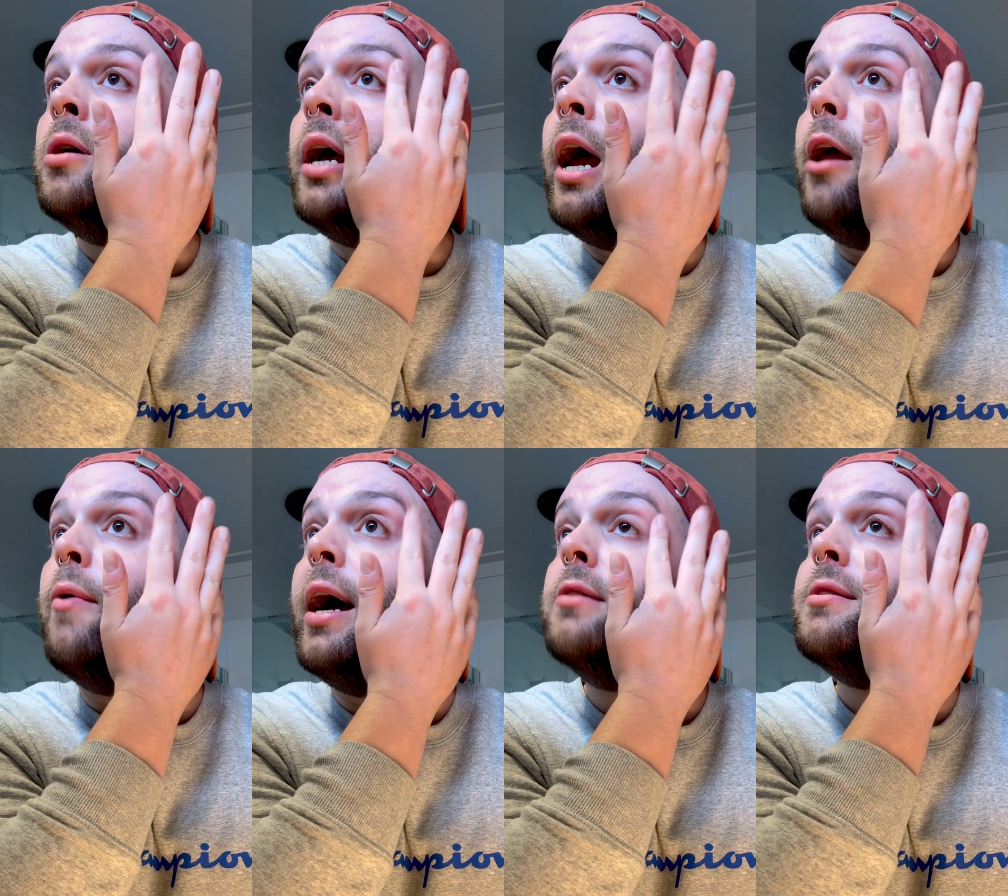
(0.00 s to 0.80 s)

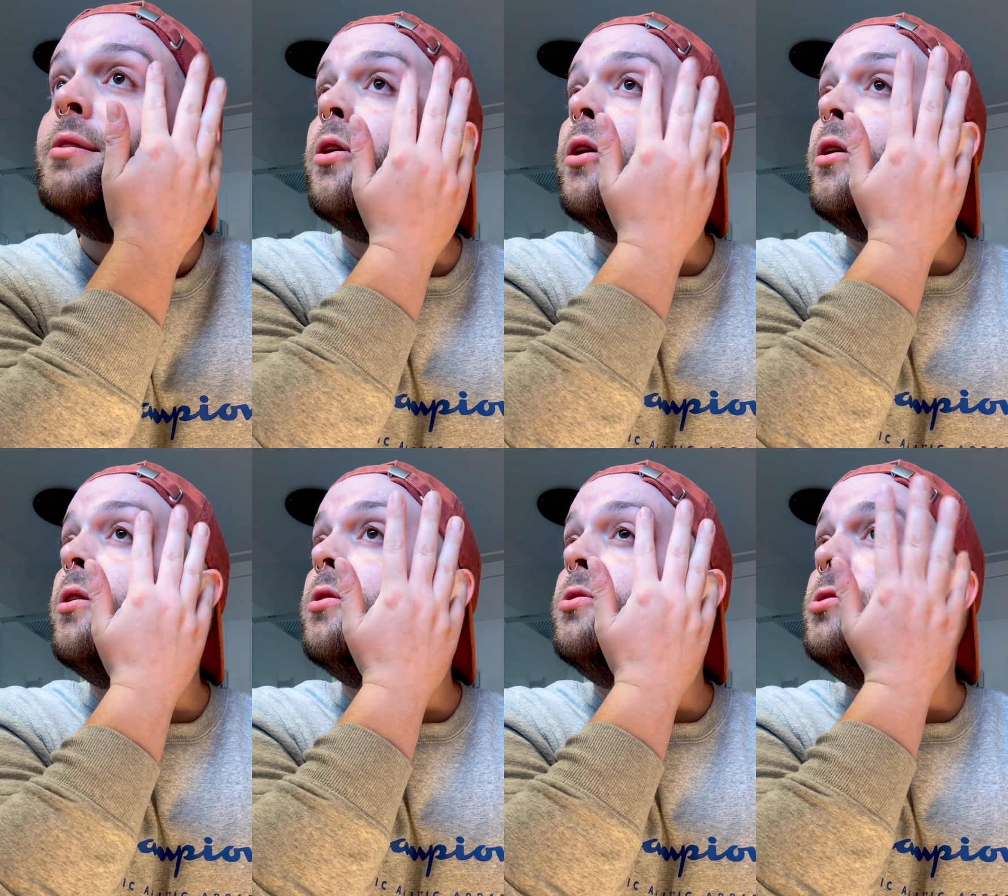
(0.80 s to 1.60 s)
anyway,
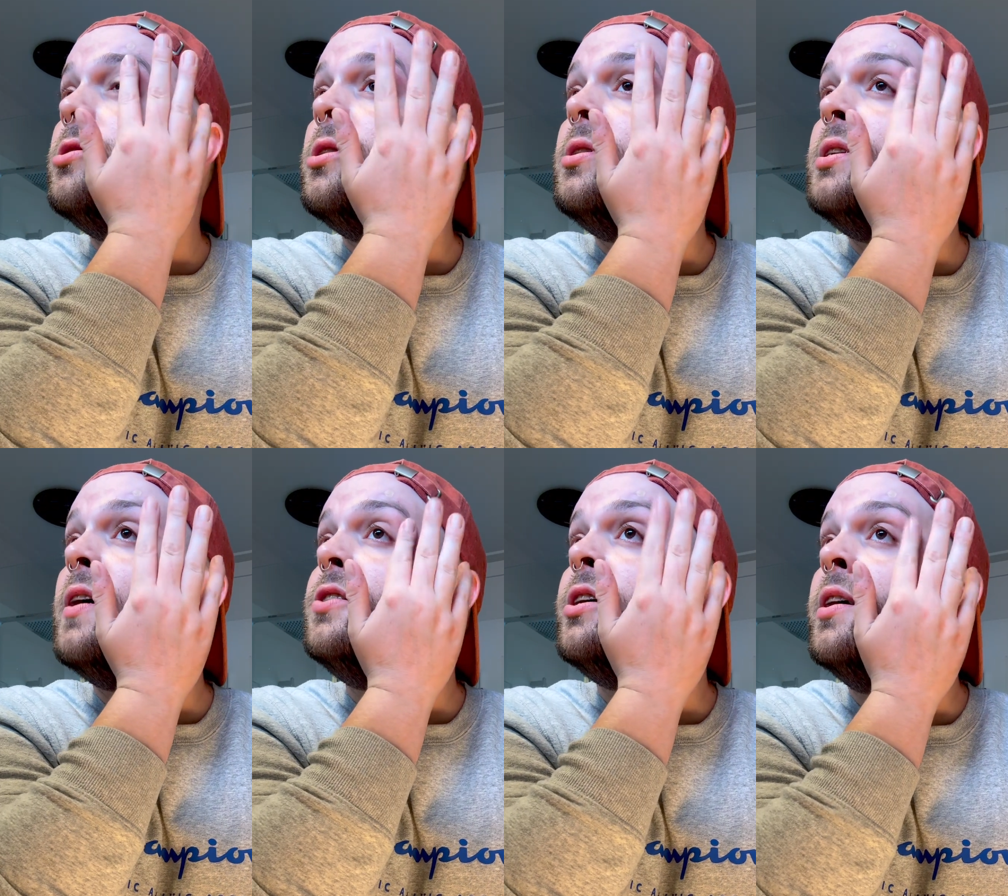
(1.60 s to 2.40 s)
so just
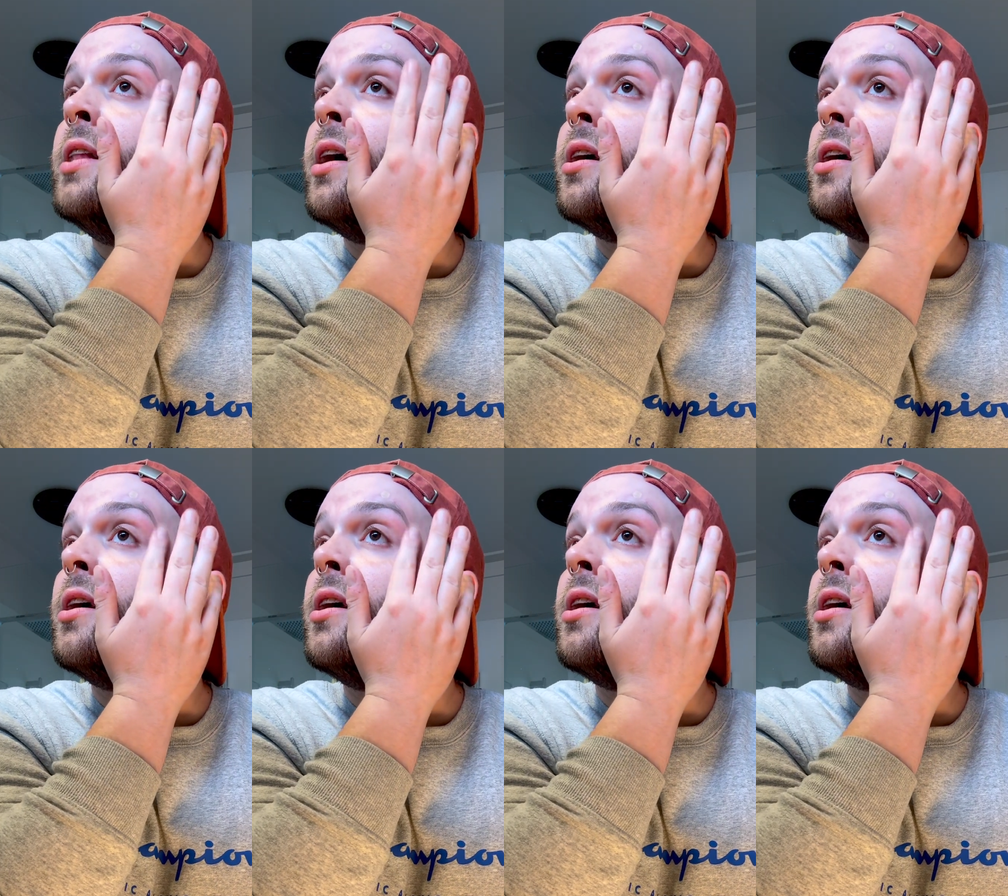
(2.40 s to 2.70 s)
touching in that